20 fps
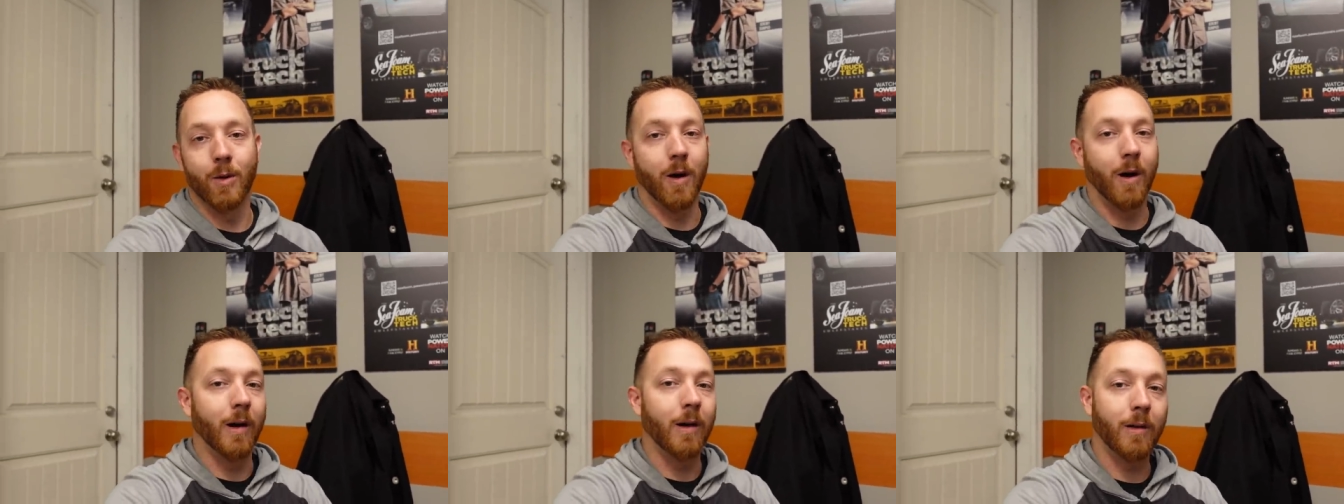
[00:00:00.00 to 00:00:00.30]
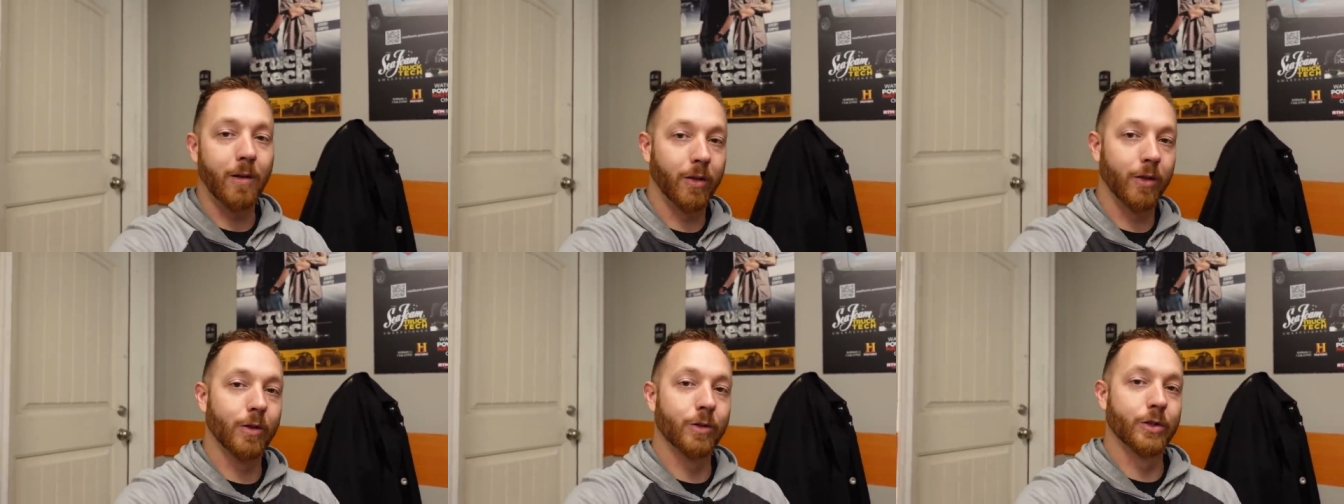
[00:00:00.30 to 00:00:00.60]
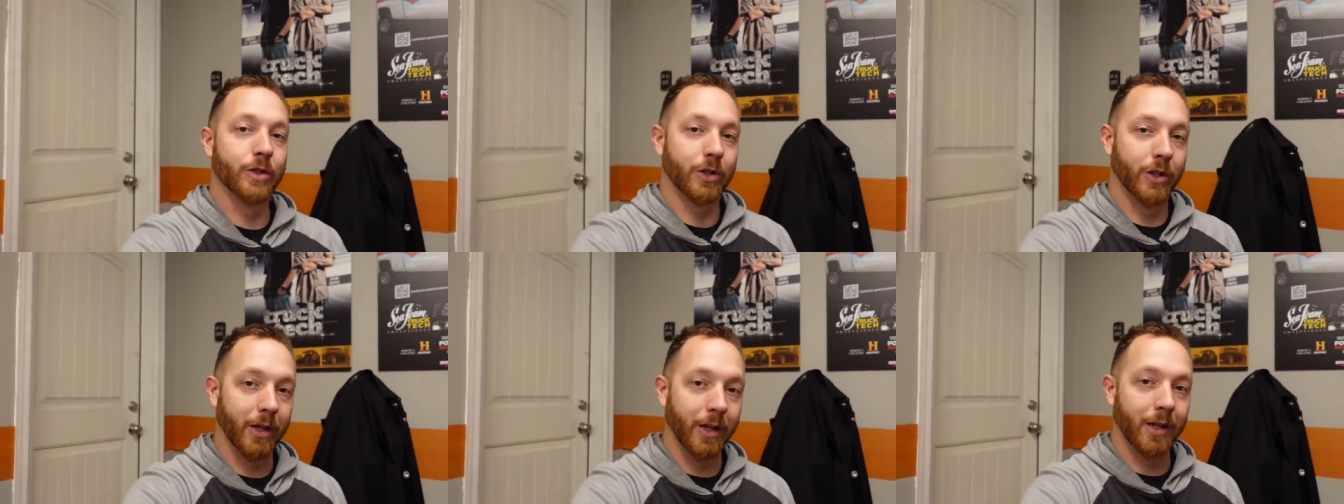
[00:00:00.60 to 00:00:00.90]
All
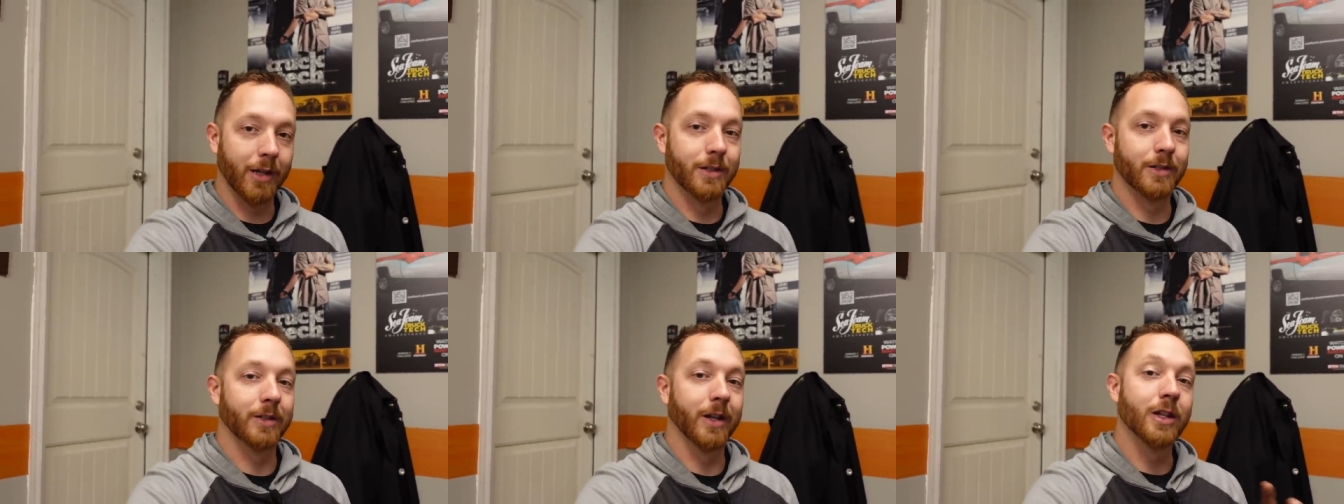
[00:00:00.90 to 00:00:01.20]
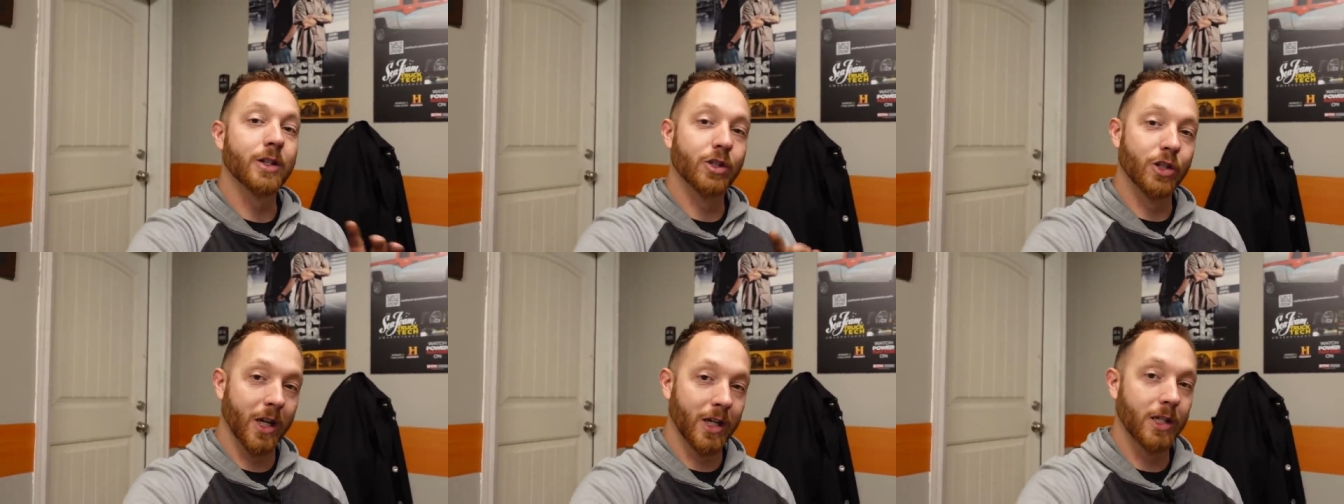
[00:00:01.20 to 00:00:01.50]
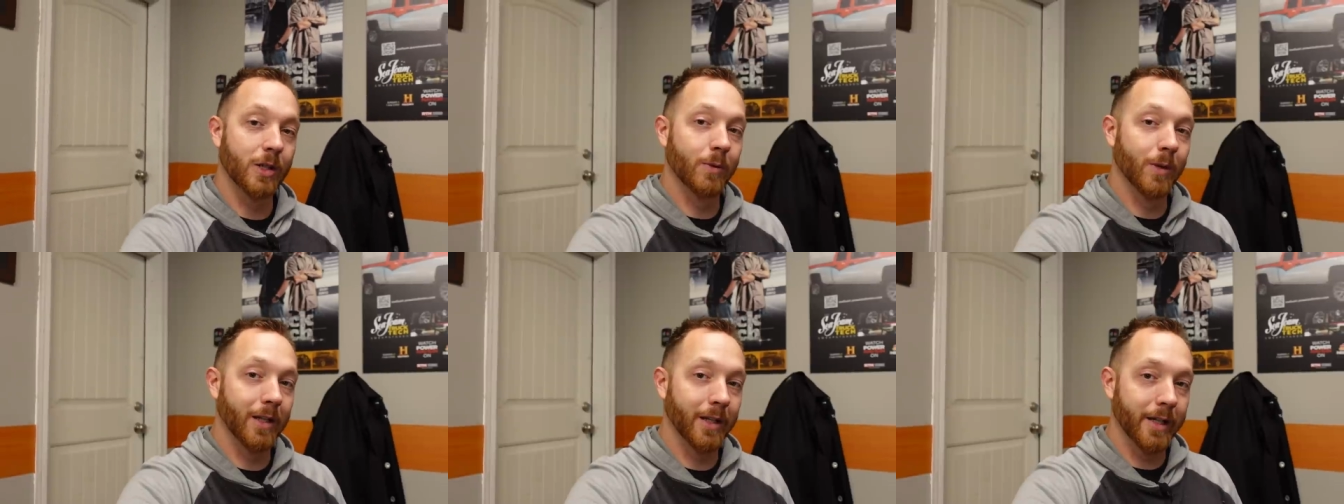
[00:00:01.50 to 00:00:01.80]
those things, they
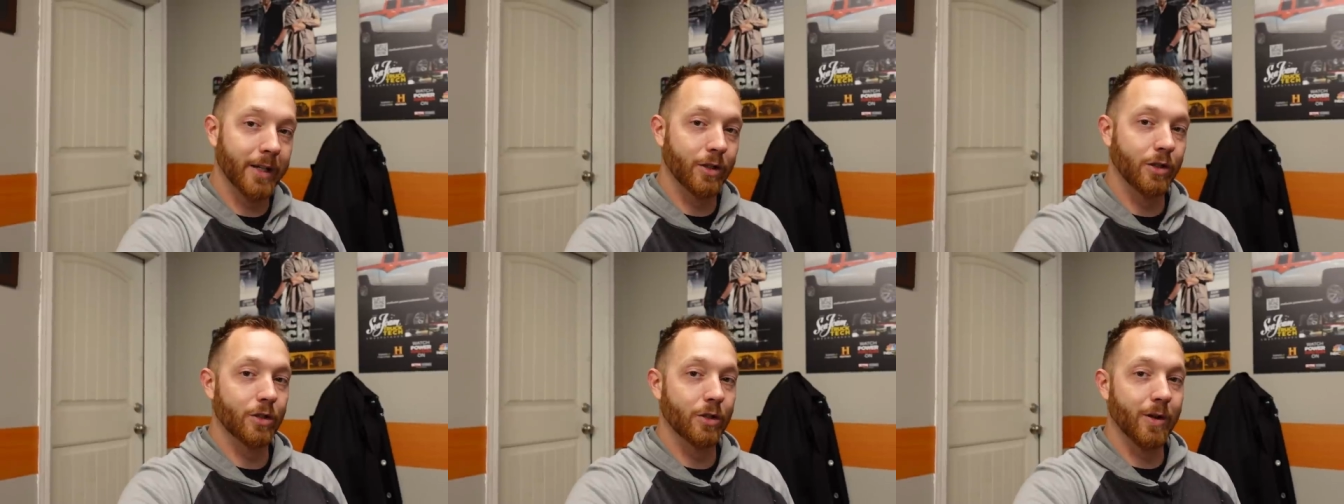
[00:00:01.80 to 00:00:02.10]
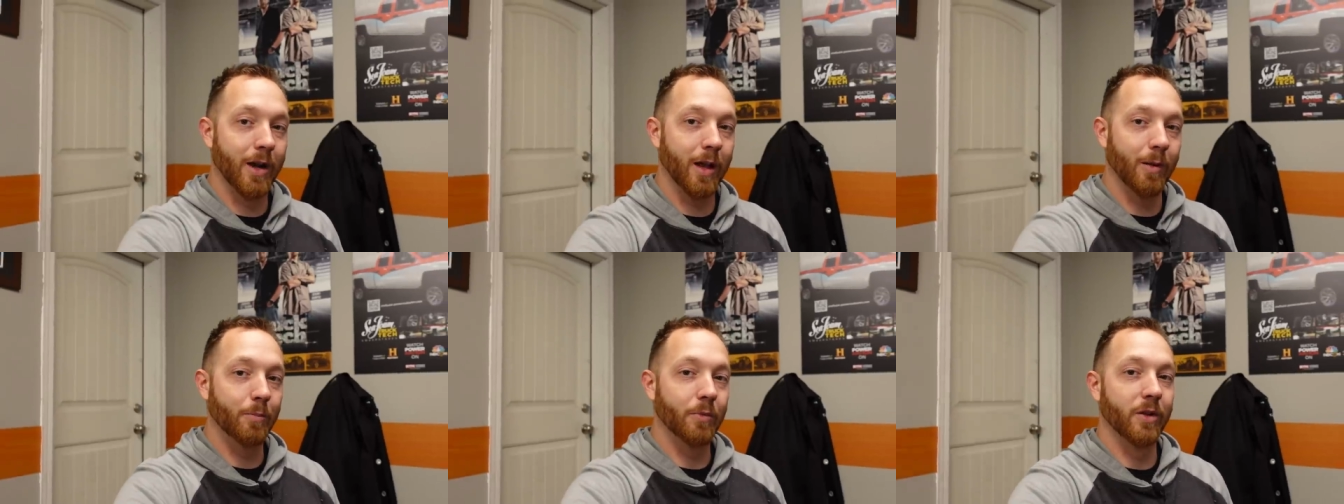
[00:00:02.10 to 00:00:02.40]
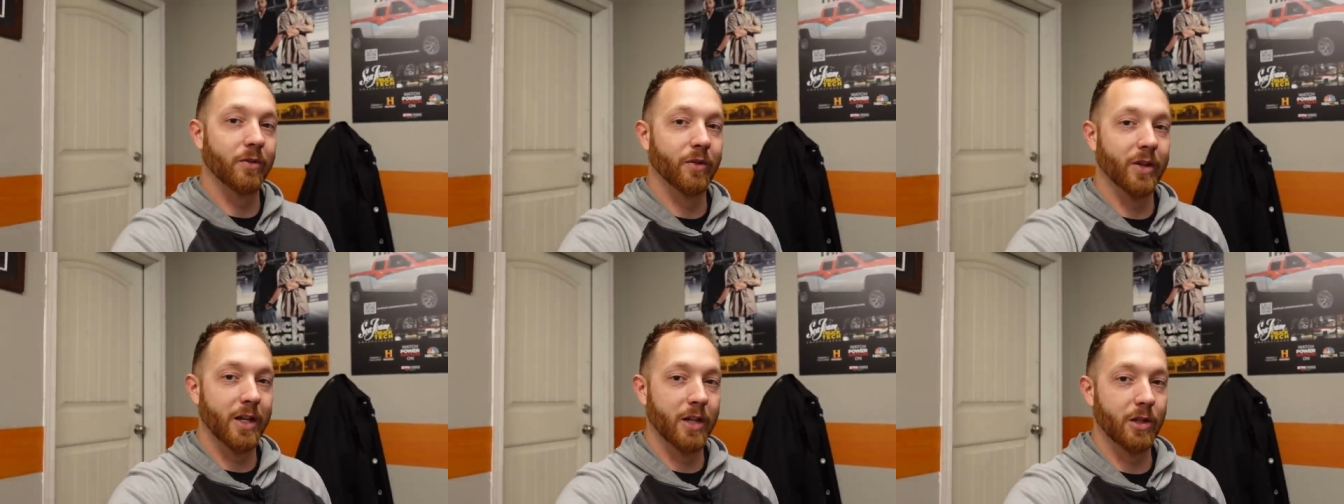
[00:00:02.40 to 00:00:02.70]
genuinely do help
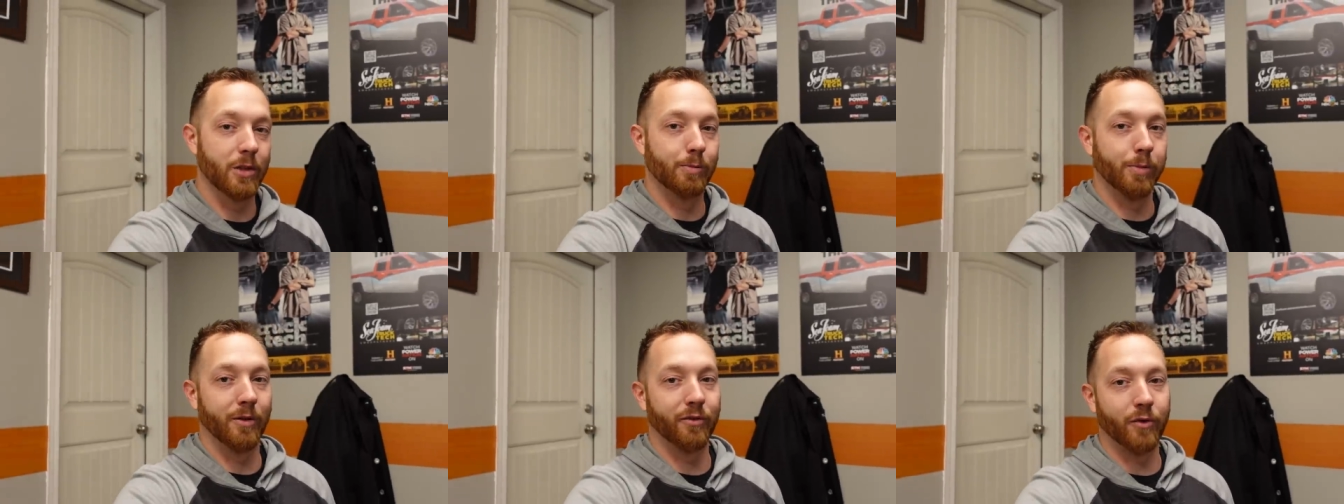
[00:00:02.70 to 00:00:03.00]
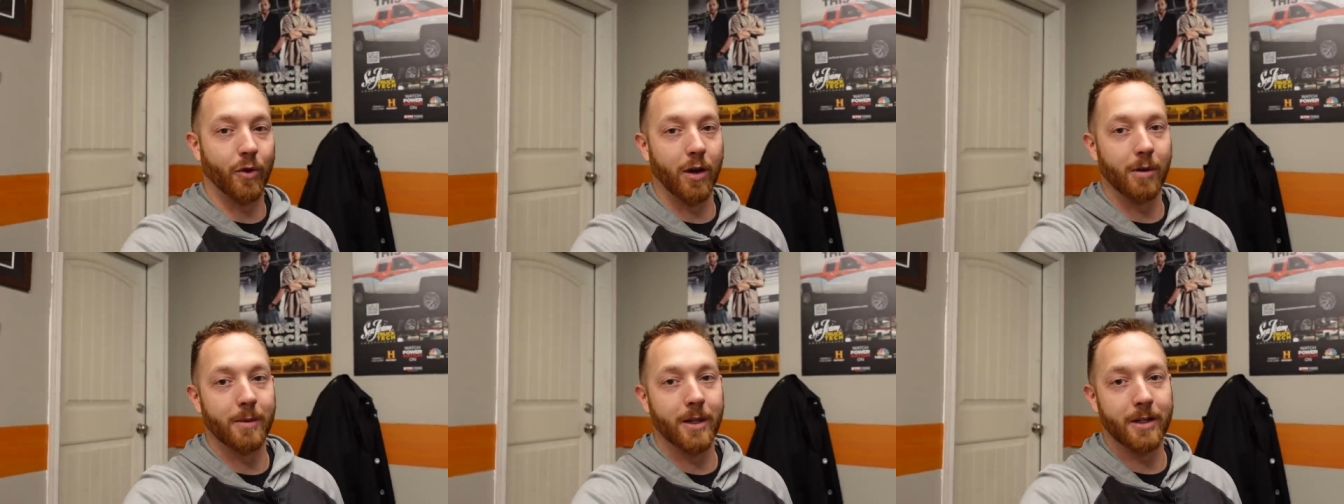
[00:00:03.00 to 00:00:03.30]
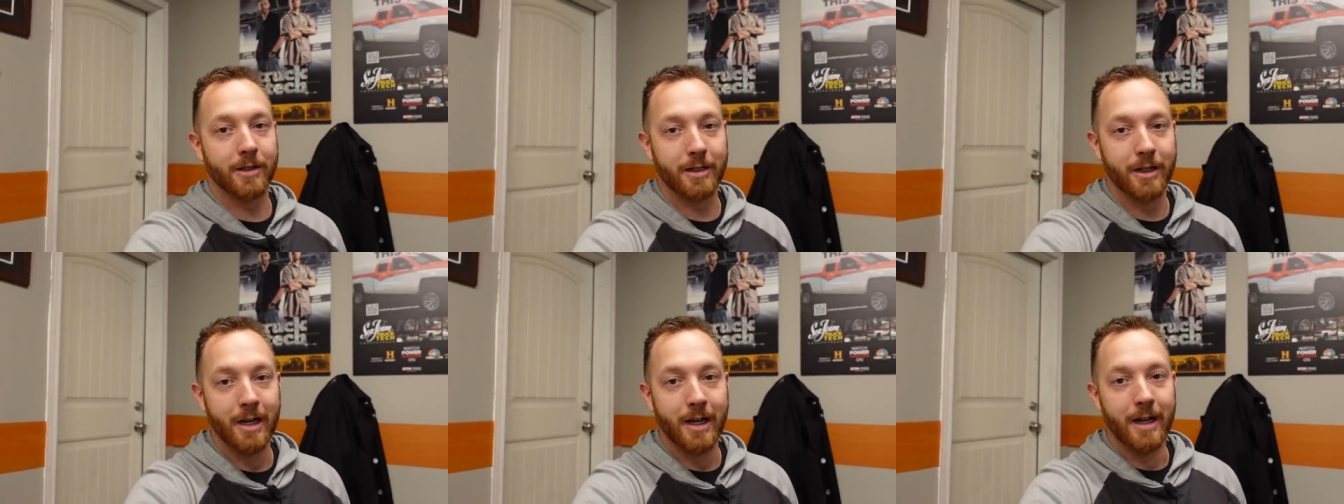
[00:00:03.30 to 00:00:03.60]
the video's
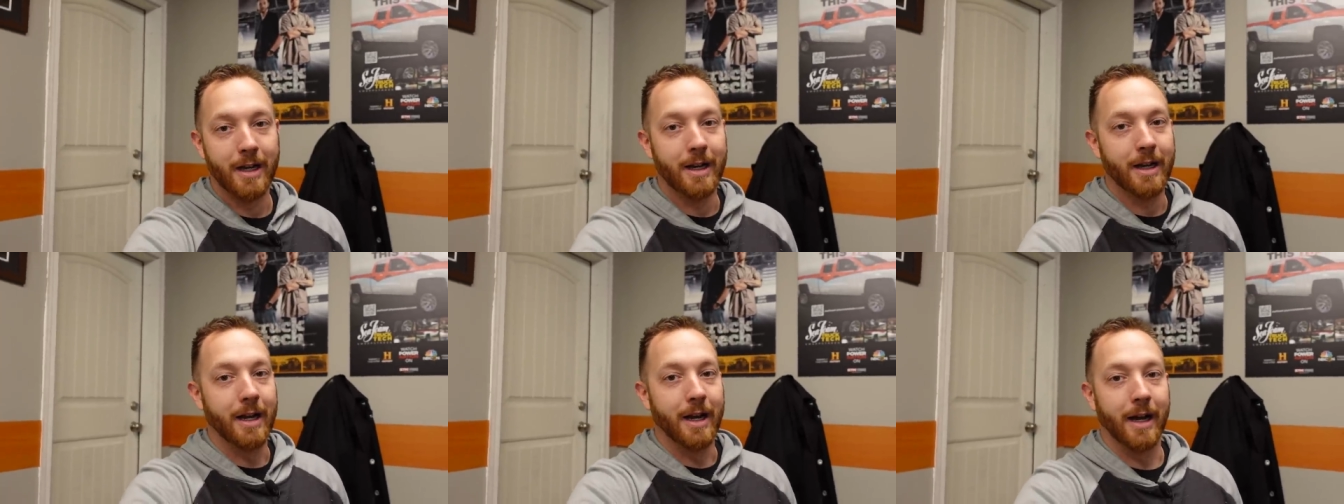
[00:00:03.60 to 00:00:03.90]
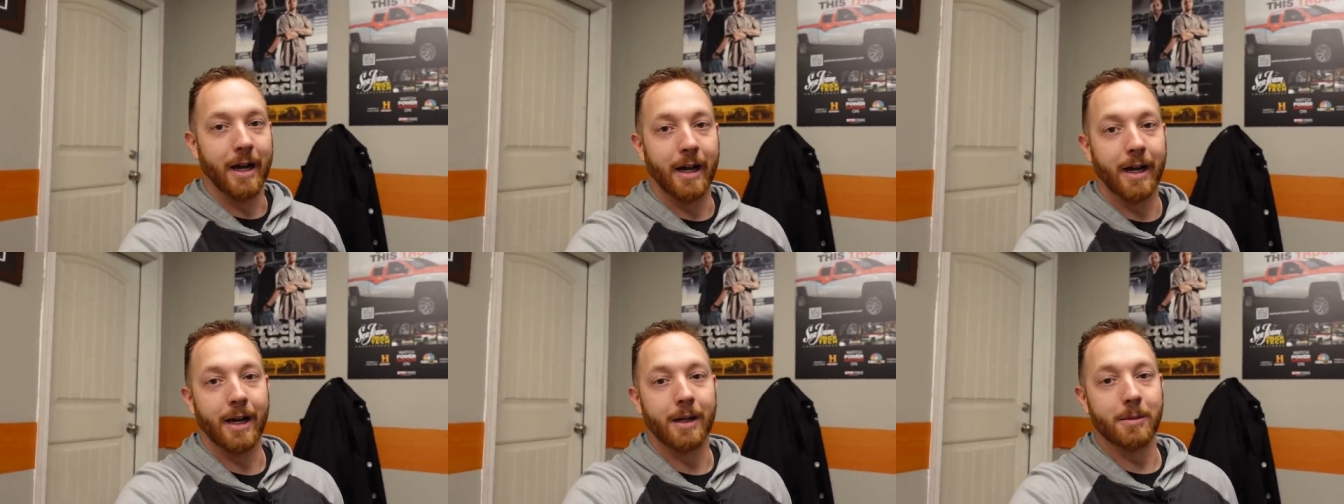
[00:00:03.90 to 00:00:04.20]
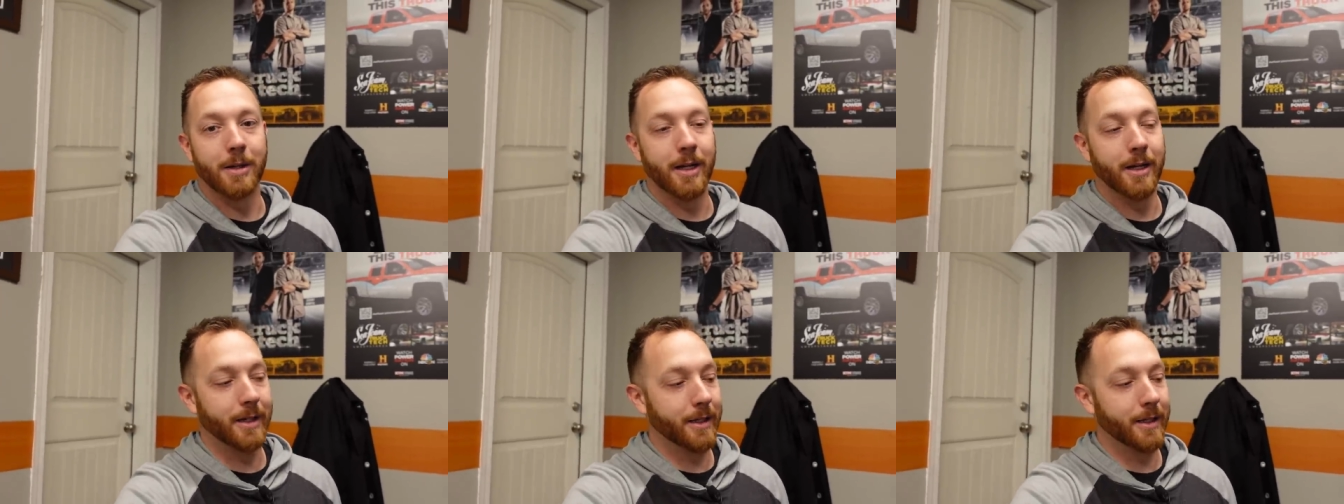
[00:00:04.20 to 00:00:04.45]
performance. Uh,